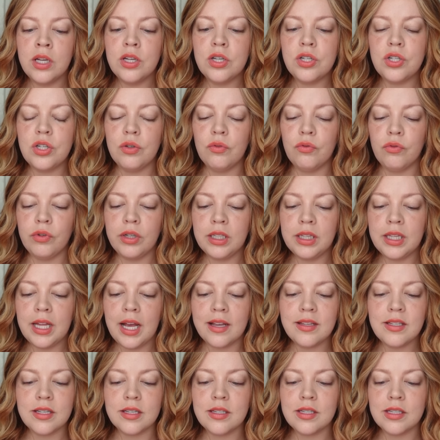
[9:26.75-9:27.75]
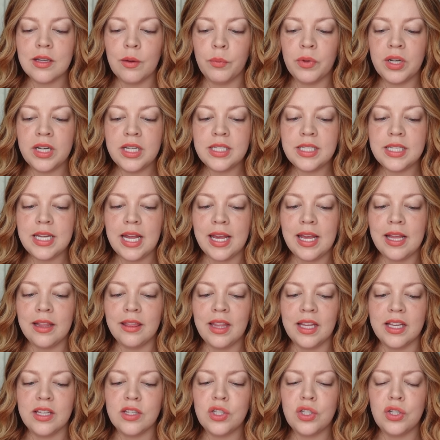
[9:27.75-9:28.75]
she realizes someone is taking
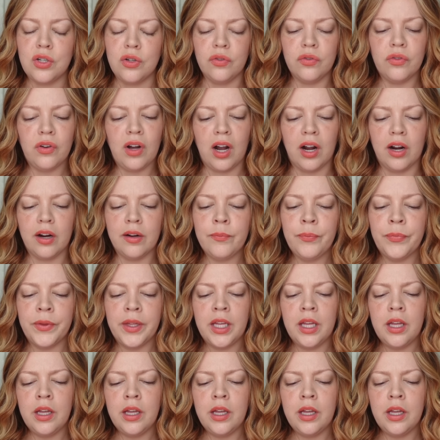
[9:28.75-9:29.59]
things too far.